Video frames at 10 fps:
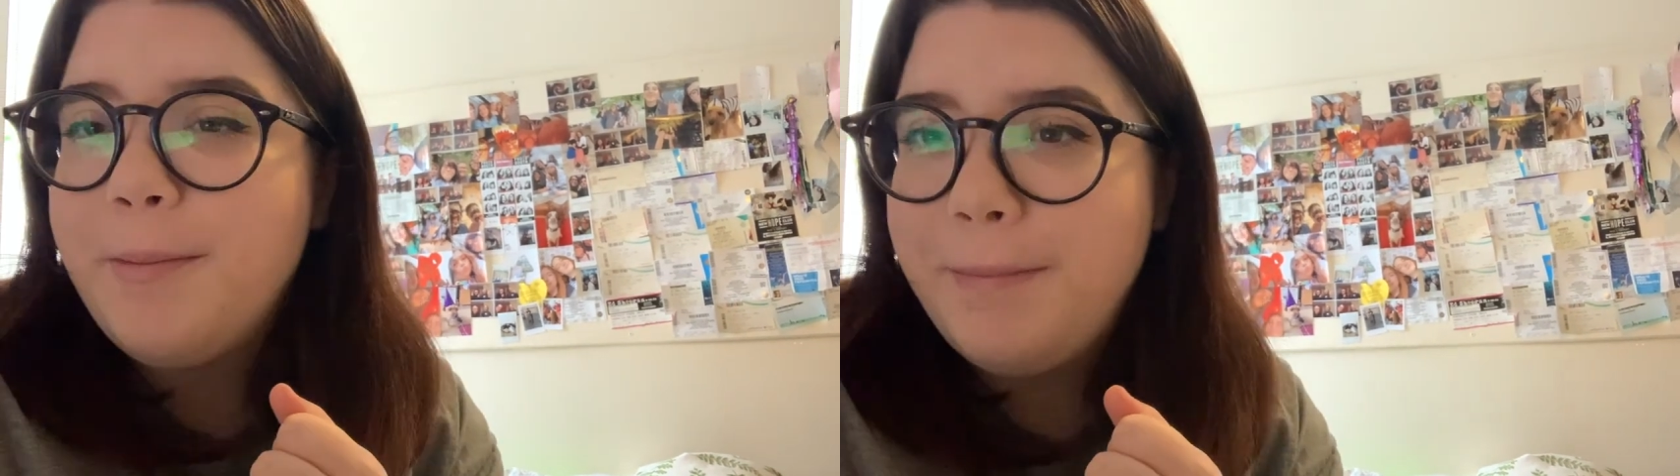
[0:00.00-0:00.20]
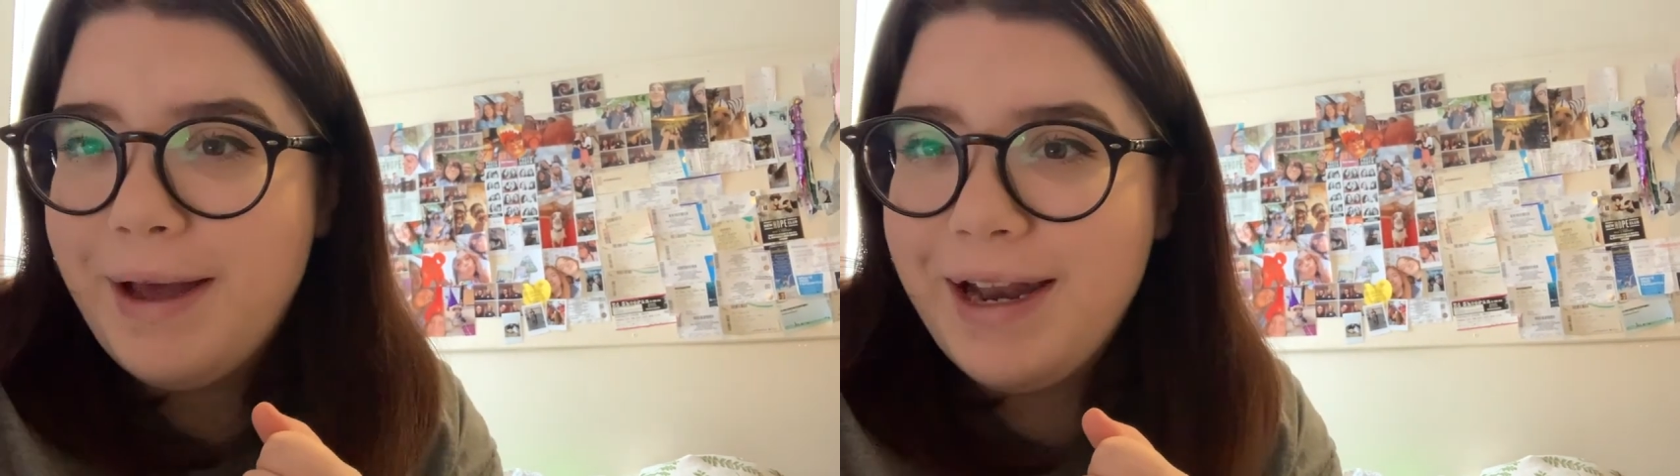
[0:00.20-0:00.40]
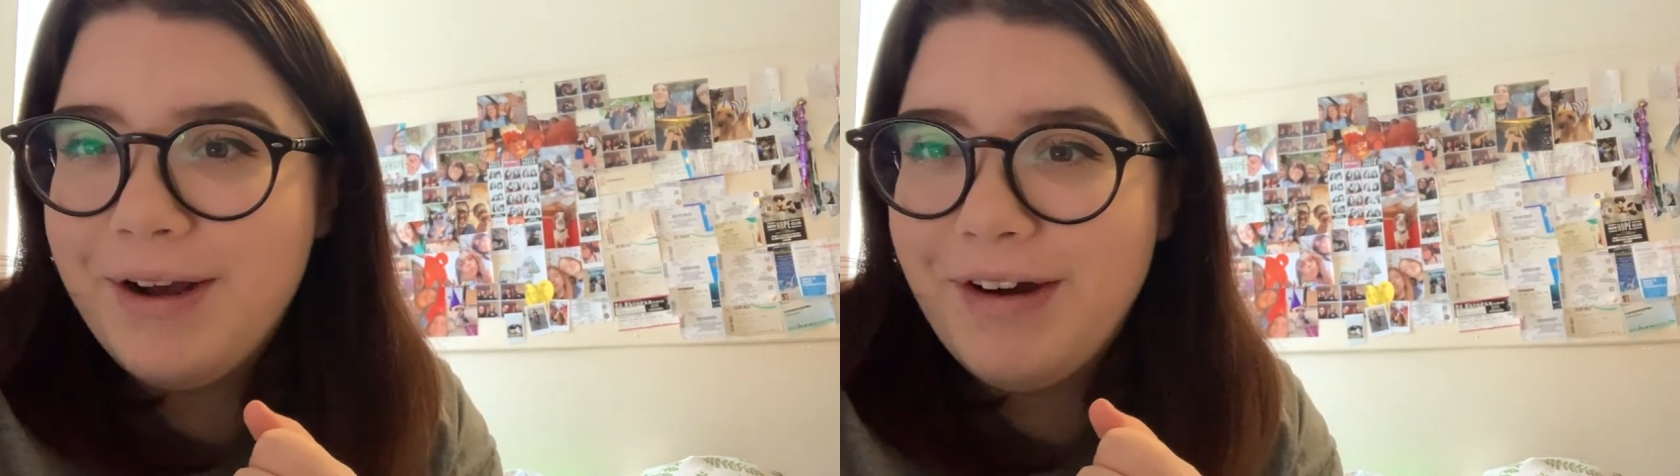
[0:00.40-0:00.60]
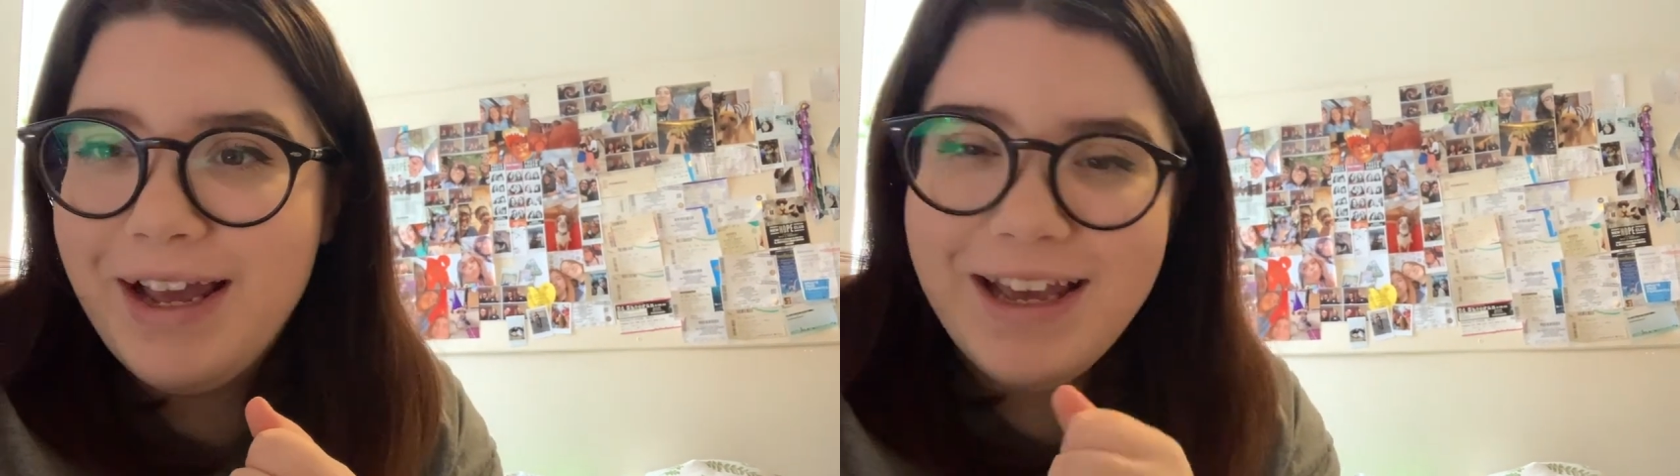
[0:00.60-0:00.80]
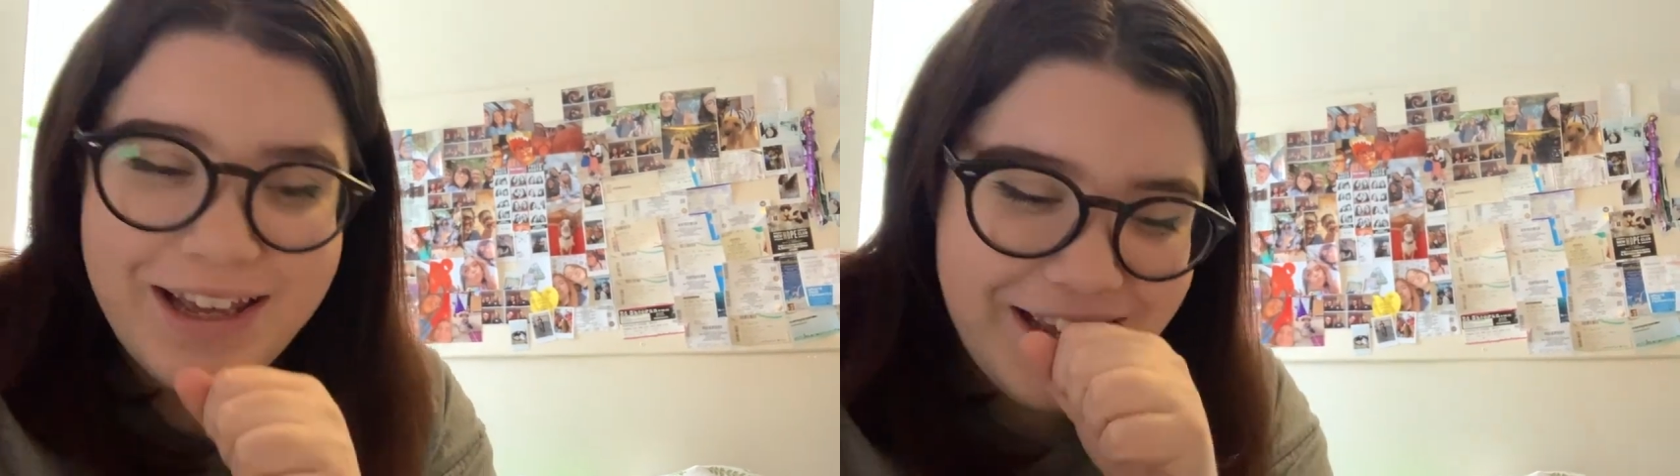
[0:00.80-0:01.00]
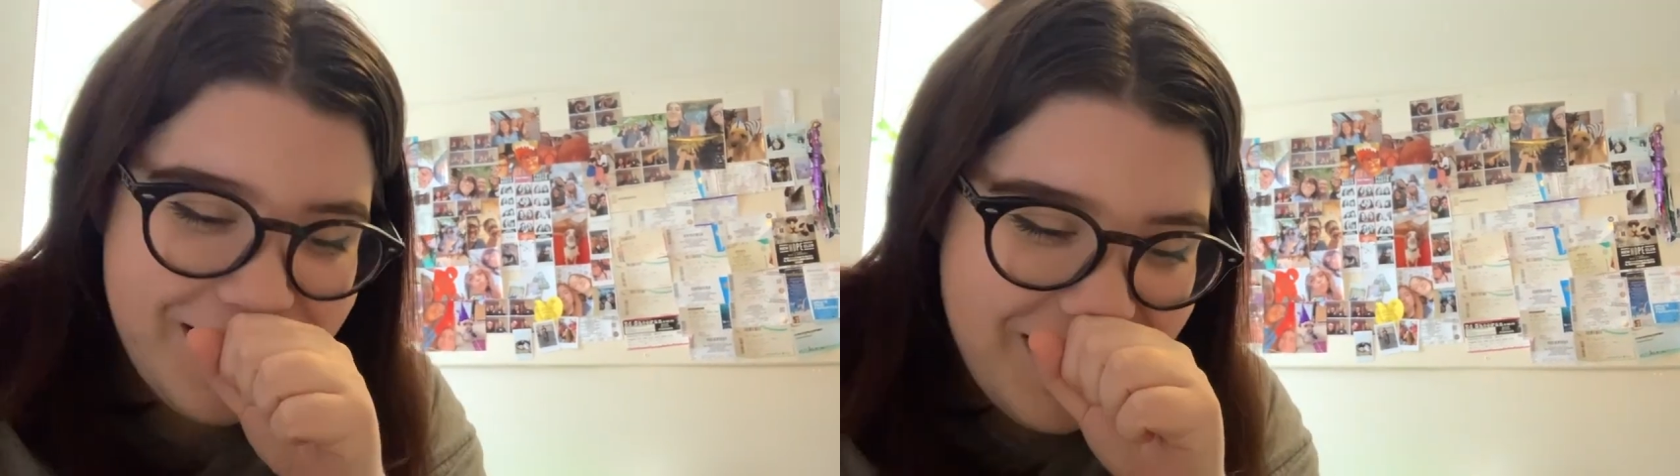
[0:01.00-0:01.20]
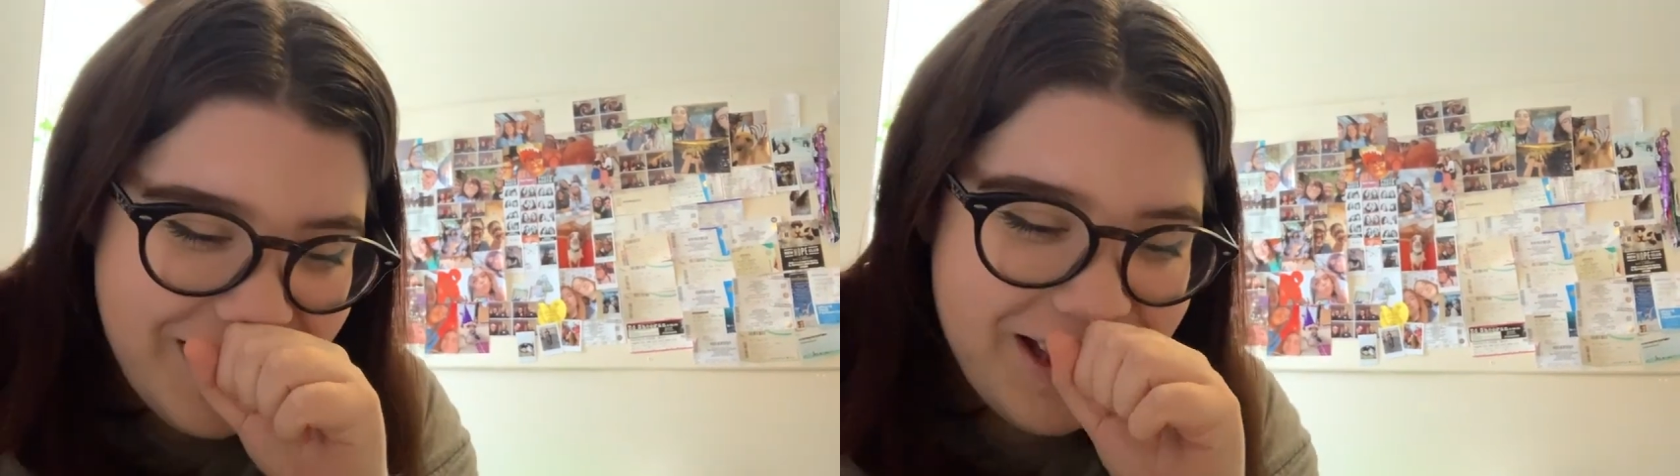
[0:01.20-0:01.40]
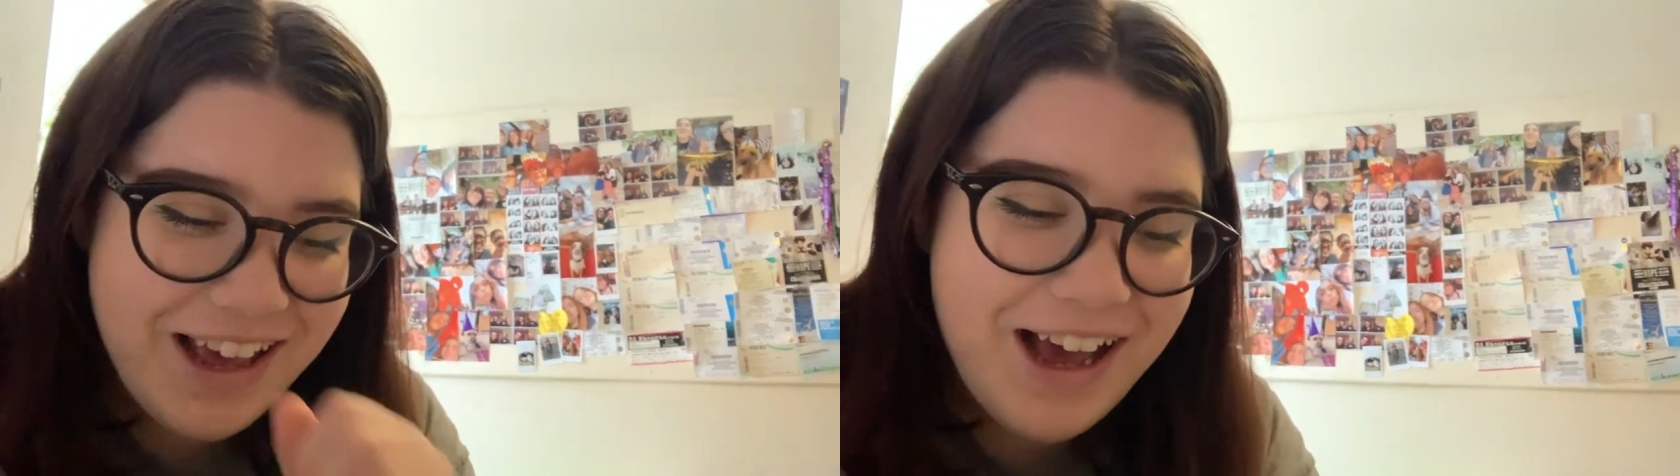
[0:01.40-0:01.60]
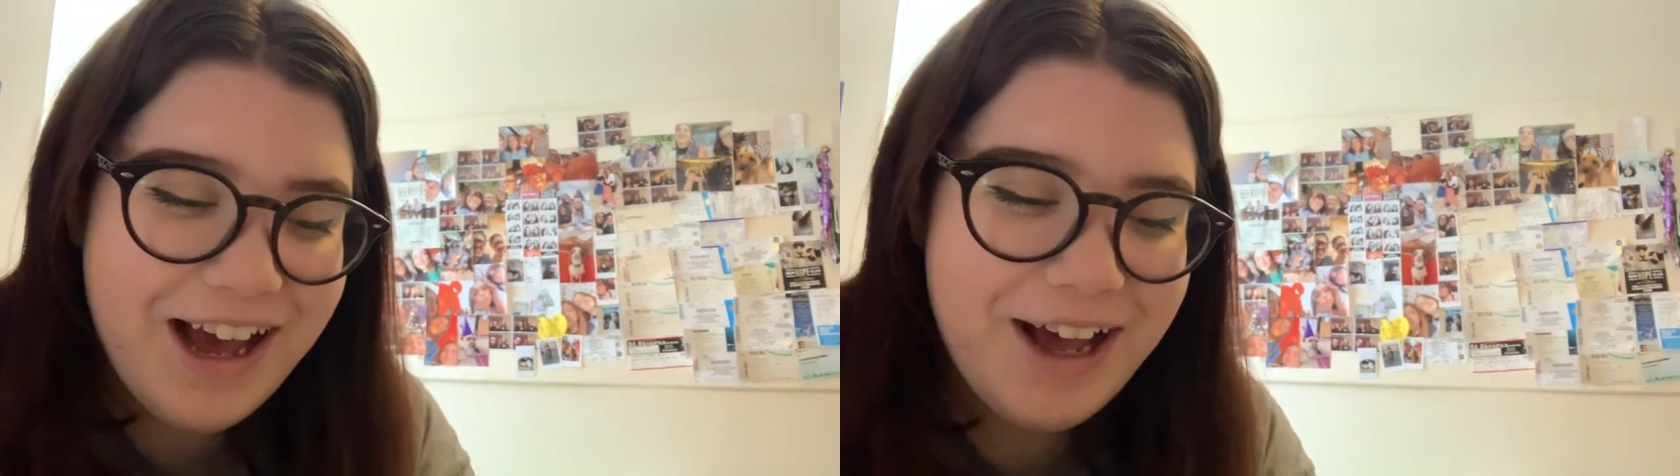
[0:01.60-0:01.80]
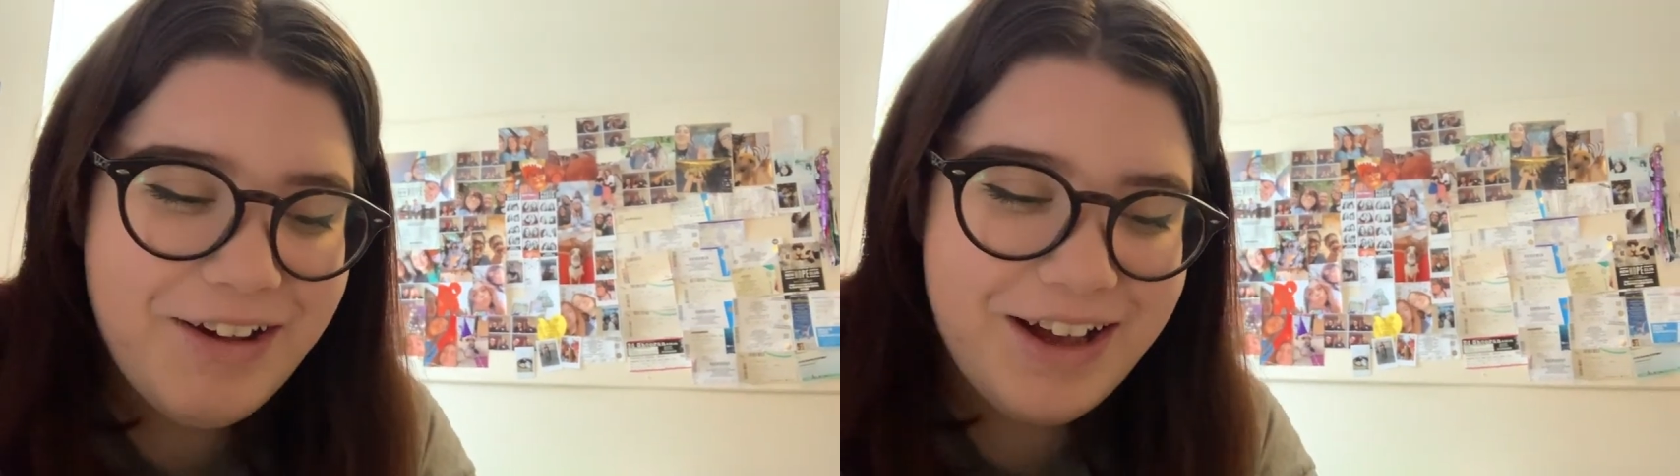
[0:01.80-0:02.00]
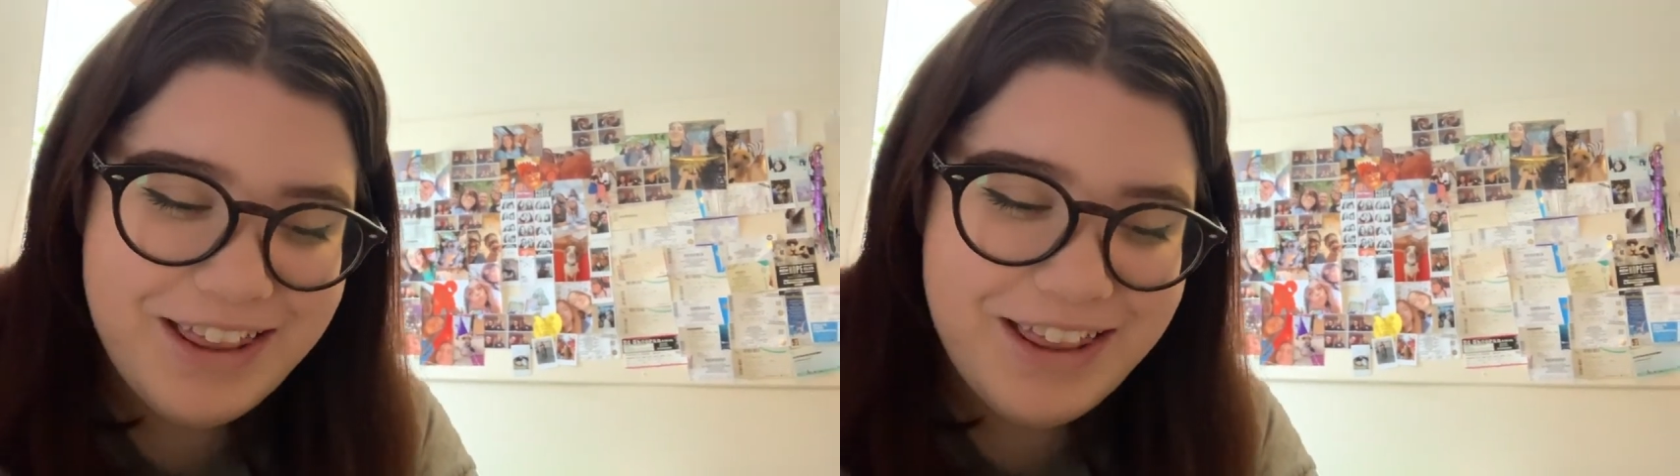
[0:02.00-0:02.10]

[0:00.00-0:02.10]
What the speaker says: But anyway, I